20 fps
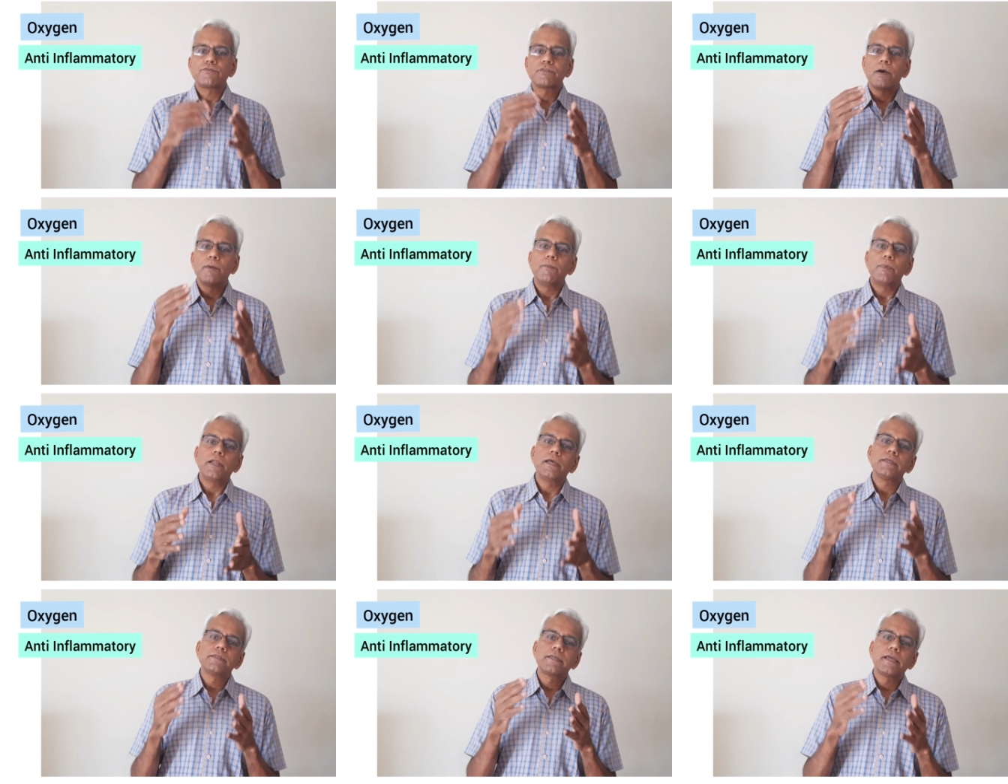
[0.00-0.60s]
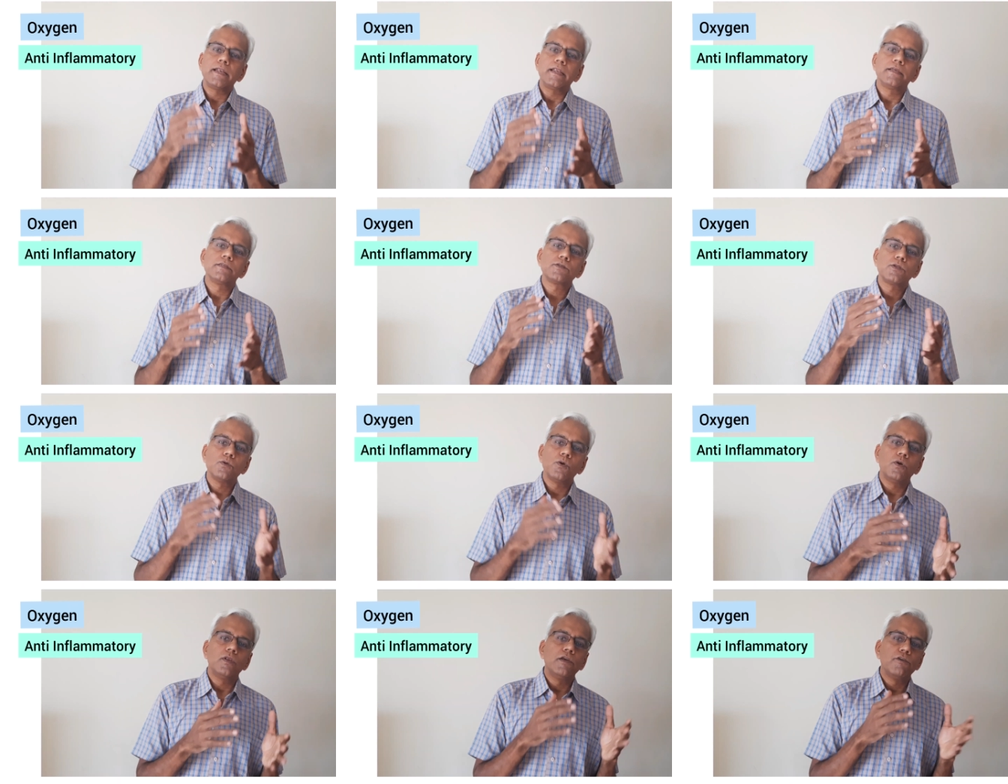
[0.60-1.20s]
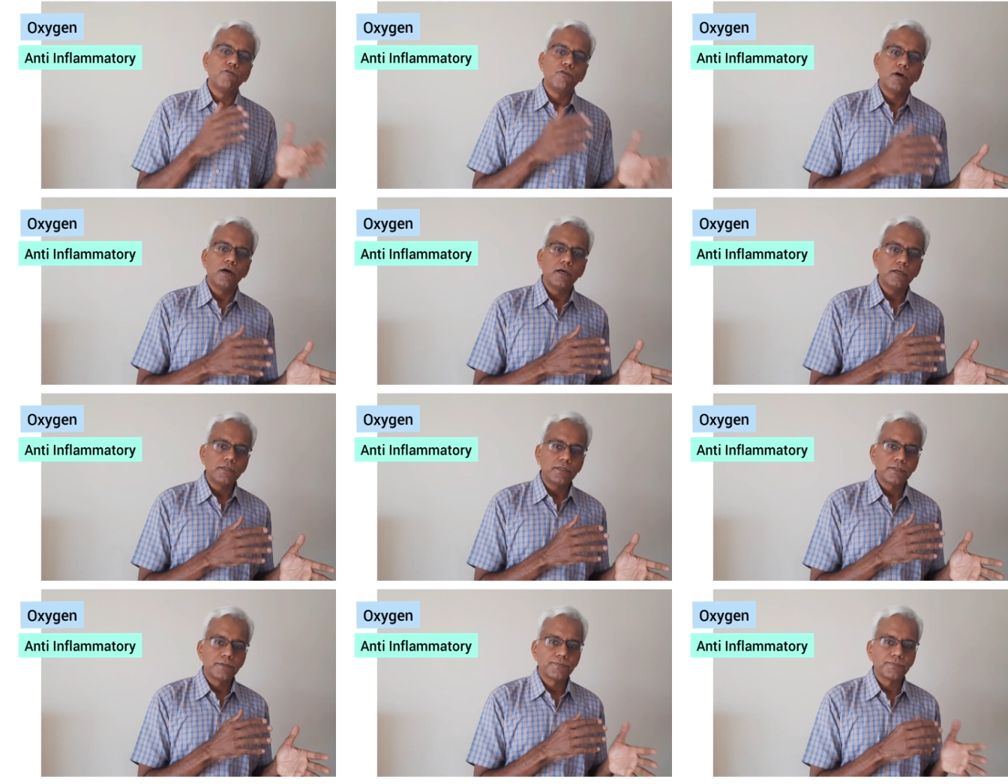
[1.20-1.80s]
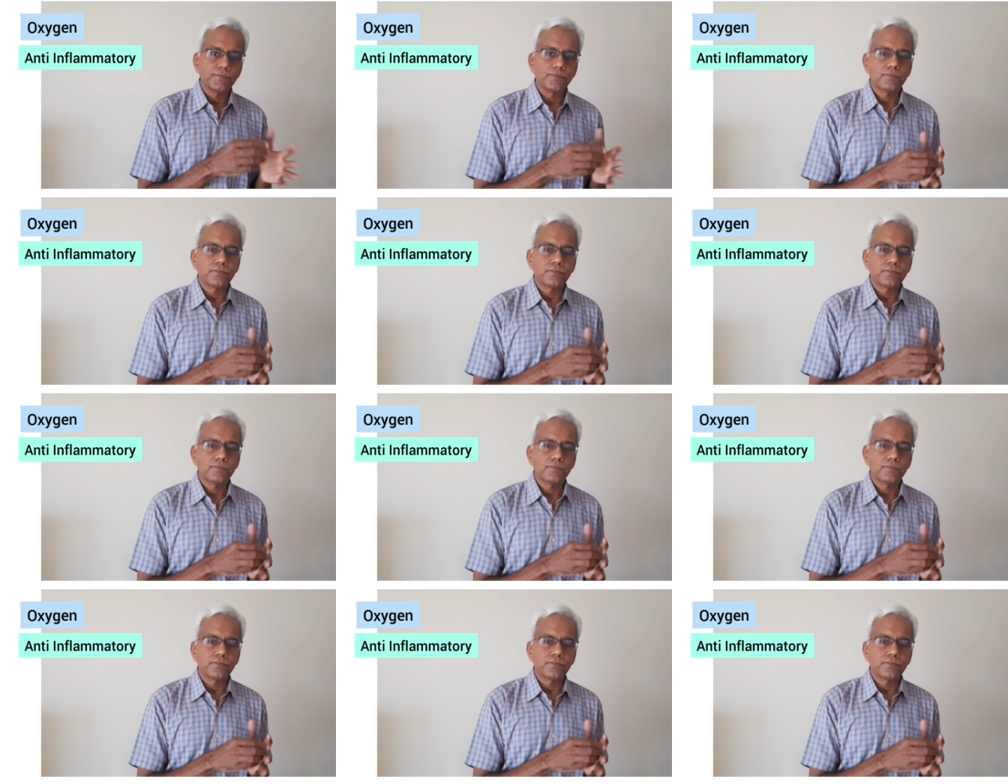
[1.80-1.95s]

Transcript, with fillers: somebody is getting slowly worse,